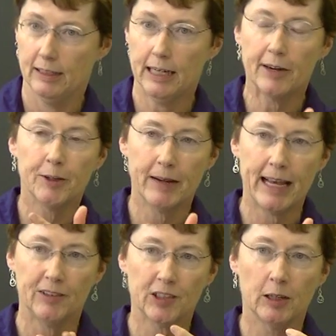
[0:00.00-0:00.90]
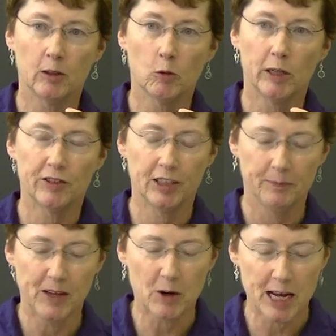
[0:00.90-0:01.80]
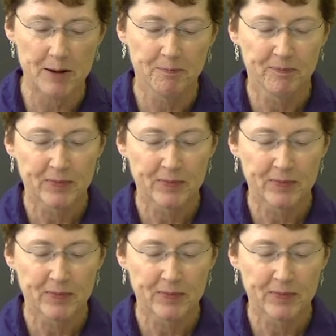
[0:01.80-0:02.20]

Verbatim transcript: Are you asking the no, question? No, okay.